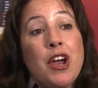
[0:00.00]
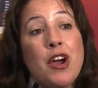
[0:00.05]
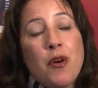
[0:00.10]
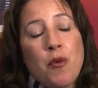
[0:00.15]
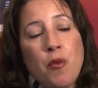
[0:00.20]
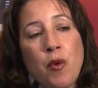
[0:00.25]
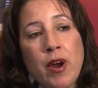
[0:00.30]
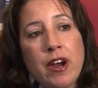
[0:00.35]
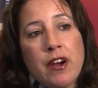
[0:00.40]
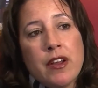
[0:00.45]

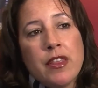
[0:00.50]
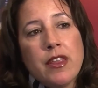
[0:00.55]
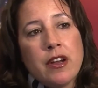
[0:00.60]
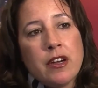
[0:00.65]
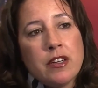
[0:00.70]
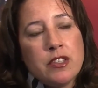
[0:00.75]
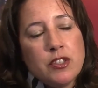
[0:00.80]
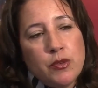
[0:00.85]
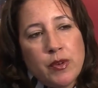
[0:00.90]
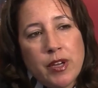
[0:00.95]
where
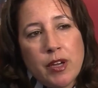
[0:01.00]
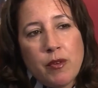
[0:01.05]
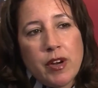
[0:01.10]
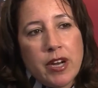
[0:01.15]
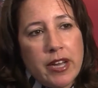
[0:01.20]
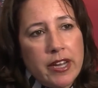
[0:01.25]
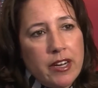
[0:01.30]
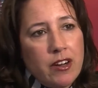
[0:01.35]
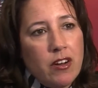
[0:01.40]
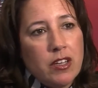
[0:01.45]
they're doing
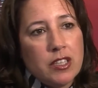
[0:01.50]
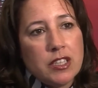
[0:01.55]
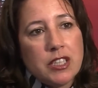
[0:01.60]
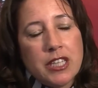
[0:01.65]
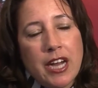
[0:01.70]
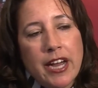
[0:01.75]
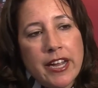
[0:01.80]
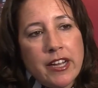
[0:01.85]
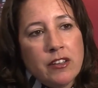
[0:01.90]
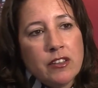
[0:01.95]
what I call
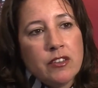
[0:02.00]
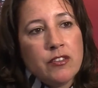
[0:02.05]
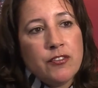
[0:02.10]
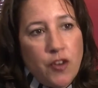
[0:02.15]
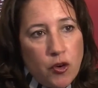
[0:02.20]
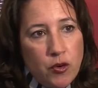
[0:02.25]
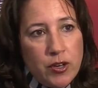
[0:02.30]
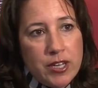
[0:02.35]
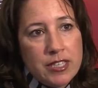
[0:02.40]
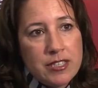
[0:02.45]

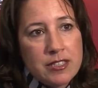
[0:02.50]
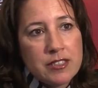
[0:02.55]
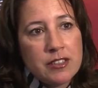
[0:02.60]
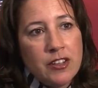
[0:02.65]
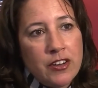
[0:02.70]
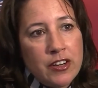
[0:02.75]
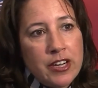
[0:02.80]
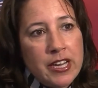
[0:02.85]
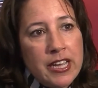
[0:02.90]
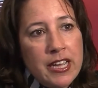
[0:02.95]
child-focused
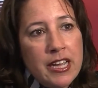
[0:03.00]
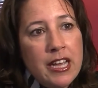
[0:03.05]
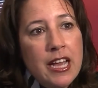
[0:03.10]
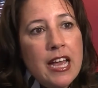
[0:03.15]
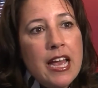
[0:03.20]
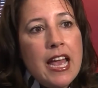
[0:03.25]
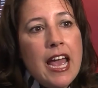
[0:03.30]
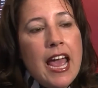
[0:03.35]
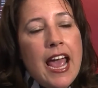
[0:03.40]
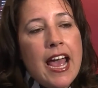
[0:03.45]
learning,
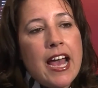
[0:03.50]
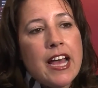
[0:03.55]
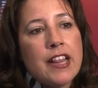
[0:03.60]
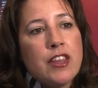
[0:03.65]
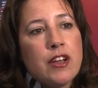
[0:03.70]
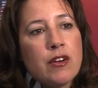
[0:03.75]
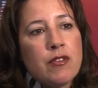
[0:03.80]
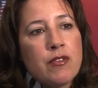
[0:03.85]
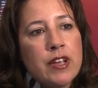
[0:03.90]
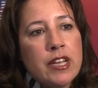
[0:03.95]

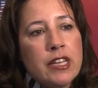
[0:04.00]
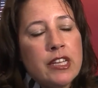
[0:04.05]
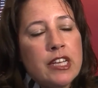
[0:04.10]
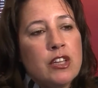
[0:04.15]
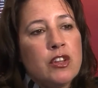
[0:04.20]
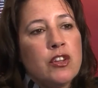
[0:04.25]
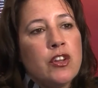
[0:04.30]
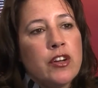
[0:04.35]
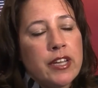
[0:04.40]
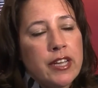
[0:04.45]
and they're
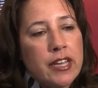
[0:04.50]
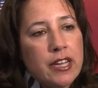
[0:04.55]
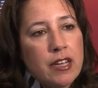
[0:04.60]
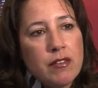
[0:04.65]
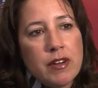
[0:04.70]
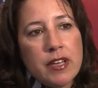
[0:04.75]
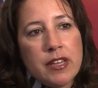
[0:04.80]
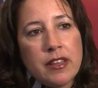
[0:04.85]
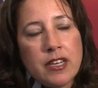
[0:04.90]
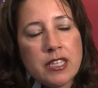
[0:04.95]
really looking
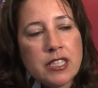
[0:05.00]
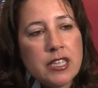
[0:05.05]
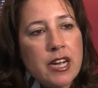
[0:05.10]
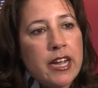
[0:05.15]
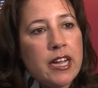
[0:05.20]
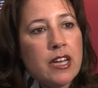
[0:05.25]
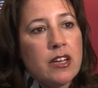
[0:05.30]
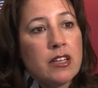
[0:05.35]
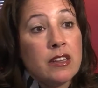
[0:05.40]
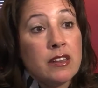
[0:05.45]
at what their
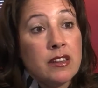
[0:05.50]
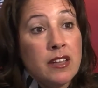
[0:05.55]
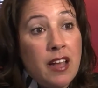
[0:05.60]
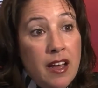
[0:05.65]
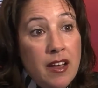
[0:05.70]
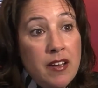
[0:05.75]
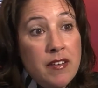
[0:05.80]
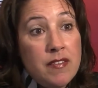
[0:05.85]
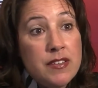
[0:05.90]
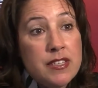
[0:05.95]
child
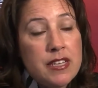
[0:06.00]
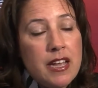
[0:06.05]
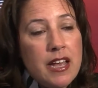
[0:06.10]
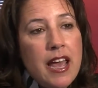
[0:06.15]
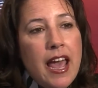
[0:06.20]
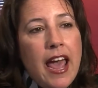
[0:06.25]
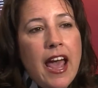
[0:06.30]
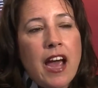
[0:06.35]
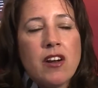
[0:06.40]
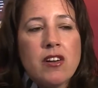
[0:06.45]
loves
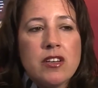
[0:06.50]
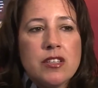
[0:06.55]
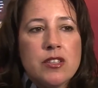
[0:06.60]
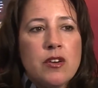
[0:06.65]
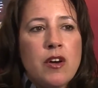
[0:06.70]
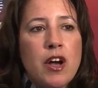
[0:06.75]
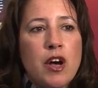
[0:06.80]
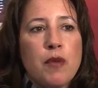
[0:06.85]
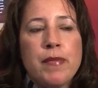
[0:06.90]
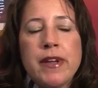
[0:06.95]
and
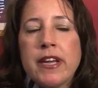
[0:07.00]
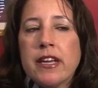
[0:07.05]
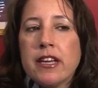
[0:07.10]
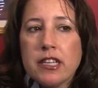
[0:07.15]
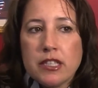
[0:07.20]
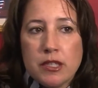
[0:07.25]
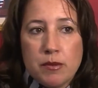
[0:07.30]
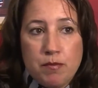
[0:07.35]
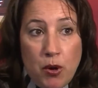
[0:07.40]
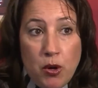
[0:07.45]
also helping
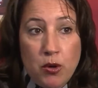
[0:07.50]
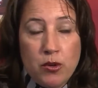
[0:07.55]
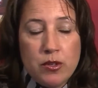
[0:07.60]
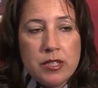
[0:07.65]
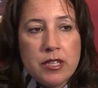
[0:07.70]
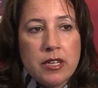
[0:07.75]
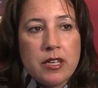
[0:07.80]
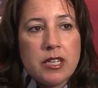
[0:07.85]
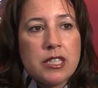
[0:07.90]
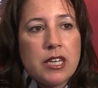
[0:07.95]

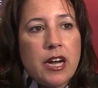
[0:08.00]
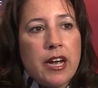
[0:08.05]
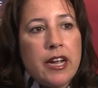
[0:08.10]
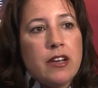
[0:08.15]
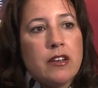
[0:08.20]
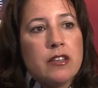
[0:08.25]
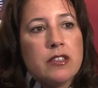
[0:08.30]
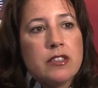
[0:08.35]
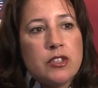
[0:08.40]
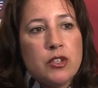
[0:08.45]
expose their
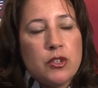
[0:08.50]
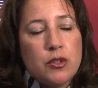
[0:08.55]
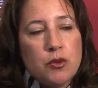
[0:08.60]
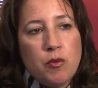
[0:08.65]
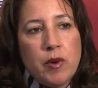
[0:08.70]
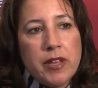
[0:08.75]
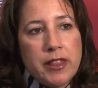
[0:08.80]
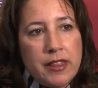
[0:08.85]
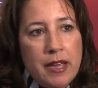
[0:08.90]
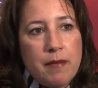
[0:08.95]
child to
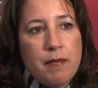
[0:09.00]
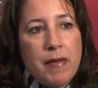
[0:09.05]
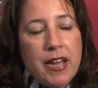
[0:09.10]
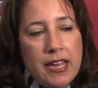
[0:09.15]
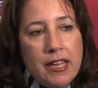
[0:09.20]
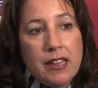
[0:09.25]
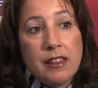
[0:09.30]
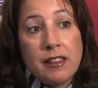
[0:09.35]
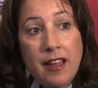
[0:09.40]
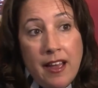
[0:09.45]
what they
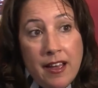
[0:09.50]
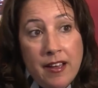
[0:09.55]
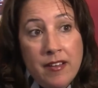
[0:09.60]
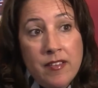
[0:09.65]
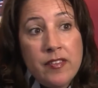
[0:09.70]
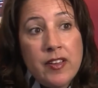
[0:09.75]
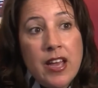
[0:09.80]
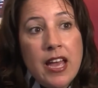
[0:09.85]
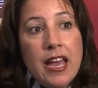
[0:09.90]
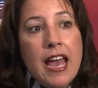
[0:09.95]
might
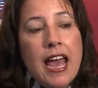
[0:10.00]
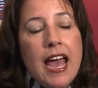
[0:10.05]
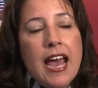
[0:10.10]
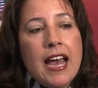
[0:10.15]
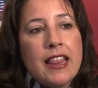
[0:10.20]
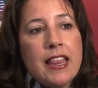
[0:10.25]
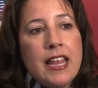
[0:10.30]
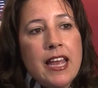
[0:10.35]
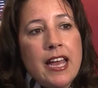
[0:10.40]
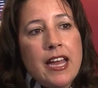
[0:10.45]
love,
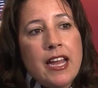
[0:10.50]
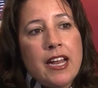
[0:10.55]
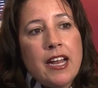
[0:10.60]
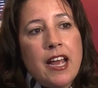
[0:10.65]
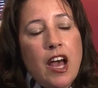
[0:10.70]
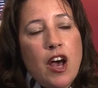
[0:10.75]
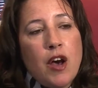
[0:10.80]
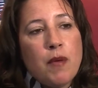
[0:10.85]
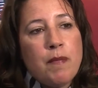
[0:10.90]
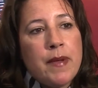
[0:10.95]
and then
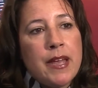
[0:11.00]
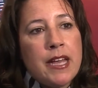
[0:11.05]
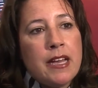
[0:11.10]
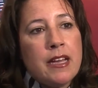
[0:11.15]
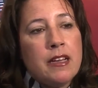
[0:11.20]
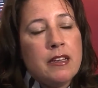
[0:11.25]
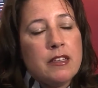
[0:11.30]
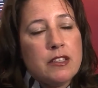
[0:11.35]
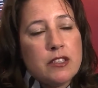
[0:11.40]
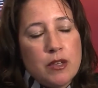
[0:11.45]

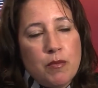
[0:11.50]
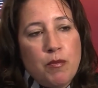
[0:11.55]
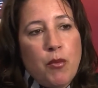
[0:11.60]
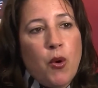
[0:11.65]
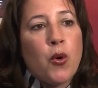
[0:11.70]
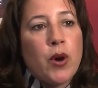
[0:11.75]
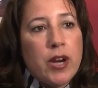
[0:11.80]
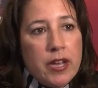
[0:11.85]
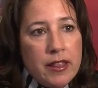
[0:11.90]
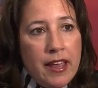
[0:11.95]
helping
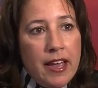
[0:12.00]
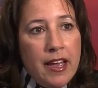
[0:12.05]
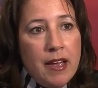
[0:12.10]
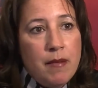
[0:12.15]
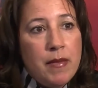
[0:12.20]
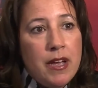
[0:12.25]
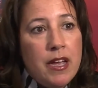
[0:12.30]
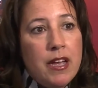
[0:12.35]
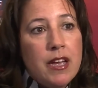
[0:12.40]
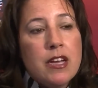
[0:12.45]
support
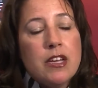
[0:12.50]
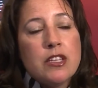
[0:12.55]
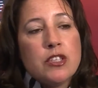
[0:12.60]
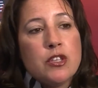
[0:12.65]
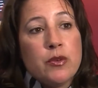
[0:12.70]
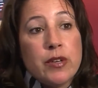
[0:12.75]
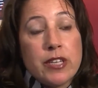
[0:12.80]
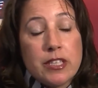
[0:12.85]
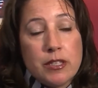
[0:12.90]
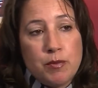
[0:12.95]
them
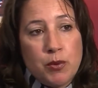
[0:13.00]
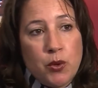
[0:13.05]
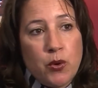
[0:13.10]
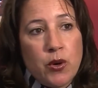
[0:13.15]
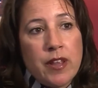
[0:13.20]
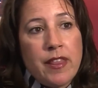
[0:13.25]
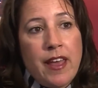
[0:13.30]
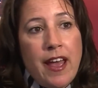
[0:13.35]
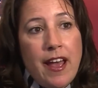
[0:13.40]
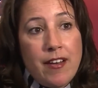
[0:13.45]
to
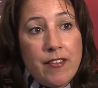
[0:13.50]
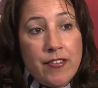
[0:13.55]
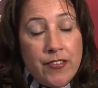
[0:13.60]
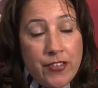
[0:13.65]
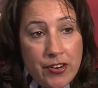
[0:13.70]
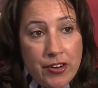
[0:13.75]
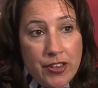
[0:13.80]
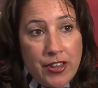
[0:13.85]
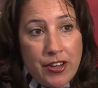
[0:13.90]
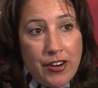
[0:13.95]
explore that
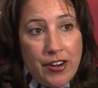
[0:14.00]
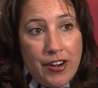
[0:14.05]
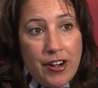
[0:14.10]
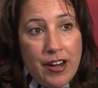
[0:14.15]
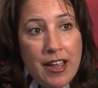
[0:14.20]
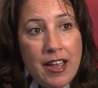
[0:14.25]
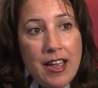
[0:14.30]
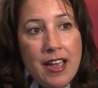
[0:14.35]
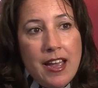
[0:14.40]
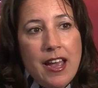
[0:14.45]

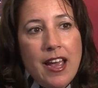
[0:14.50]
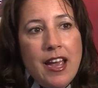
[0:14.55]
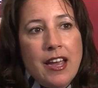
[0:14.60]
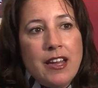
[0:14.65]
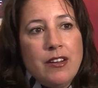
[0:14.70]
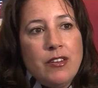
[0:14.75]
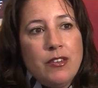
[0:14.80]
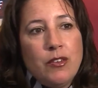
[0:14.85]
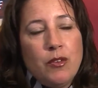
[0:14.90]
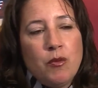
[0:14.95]
further.
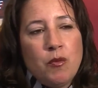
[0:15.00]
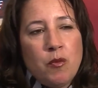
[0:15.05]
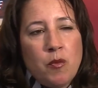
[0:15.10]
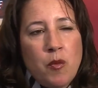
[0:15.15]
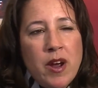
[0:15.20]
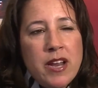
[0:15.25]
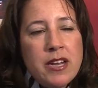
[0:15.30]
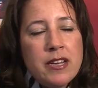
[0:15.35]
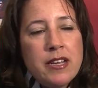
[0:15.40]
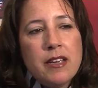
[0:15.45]
And
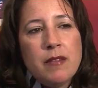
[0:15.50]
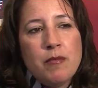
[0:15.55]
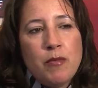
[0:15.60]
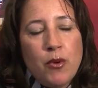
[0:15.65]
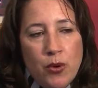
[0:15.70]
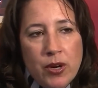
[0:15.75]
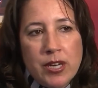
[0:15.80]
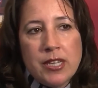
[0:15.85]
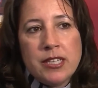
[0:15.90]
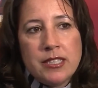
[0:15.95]
one
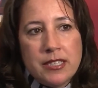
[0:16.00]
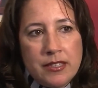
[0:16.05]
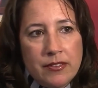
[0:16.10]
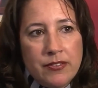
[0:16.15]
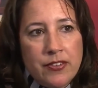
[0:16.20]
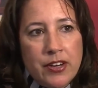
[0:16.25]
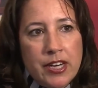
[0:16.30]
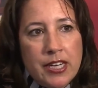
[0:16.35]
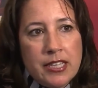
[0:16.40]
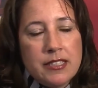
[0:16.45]
important
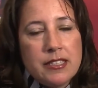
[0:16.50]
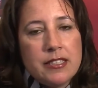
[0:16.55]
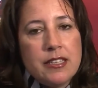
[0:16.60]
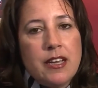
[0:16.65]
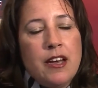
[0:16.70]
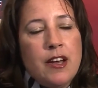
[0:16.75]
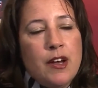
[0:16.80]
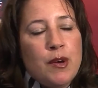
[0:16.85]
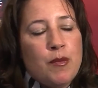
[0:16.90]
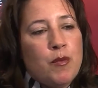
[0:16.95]
difference,
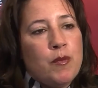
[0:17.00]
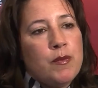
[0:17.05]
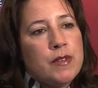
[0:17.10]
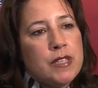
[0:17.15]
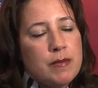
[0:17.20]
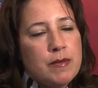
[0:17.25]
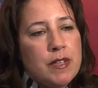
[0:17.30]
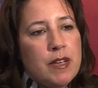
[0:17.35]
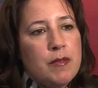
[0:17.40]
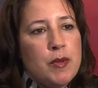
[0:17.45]

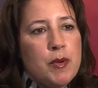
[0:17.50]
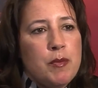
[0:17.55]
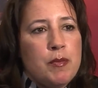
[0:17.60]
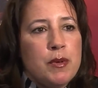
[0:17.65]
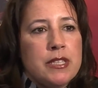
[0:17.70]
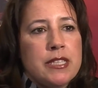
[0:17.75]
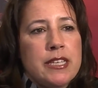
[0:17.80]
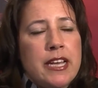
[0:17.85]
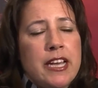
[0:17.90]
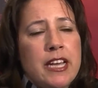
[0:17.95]
sometimes
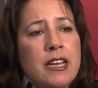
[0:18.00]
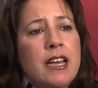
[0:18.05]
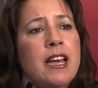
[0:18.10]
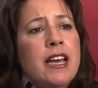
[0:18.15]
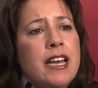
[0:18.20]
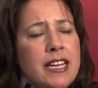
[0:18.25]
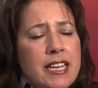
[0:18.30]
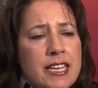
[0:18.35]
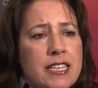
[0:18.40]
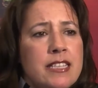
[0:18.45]
people say
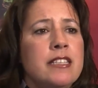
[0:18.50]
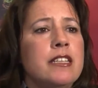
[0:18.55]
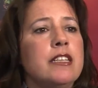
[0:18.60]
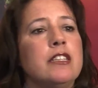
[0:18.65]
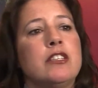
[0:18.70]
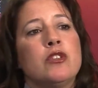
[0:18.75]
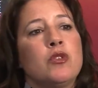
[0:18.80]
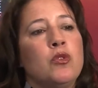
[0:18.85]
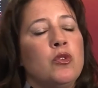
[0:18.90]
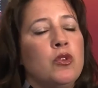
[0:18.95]
kids
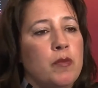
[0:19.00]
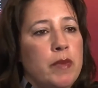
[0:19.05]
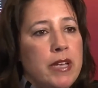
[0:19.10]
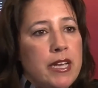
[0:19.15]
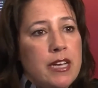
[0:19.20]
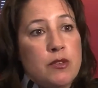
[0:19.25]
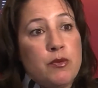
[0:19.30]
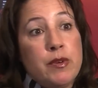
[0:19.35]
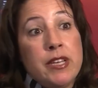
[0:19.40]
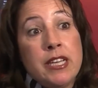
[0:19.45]
need school
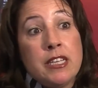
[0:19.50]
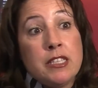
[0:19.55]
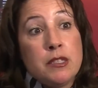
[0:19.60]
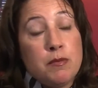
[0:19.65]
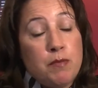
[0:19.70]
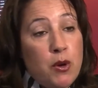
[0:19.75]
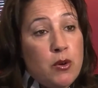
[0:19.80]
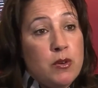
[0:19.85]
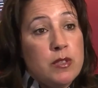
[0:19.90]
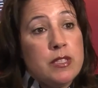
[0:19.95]
because we
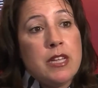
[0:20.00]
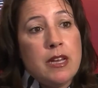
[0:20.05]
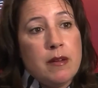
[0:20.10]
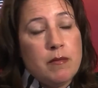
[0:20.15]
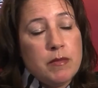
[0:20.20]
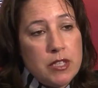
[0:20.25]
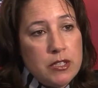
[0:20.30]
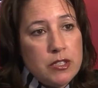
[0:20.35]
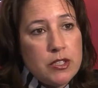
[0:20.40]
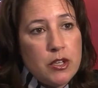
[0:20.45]
expose
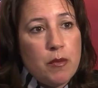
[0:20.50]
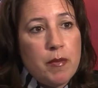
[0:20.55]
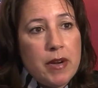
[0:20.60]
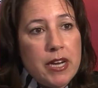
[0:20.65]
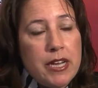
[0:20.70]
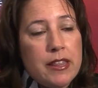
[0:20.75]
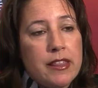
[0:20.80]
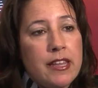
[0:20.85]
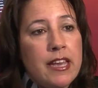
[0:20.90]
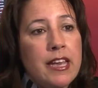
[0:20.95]
them to so
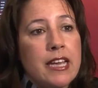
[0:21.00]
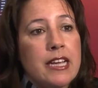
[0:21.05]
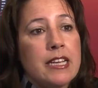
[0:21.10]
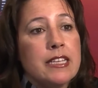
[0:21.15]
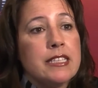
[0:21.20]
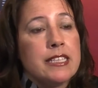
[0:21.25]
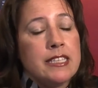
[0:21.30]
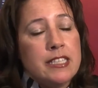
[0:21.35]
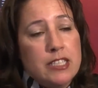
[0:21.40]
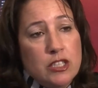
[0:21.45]
many
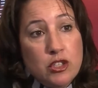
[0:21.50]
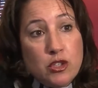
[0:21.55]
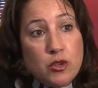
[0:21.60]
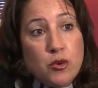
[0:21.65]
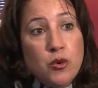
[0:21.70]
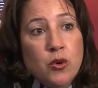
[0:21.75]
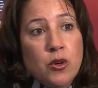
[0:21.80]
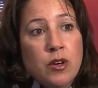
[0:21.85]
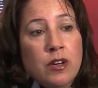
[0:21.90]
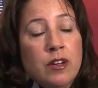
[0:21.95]
things in
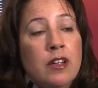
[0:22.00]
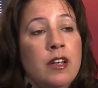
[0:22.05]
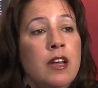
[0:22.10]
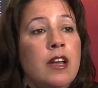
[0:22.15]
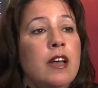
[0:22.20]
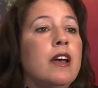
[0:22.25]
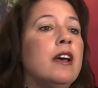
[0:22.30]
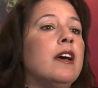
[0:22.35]
school.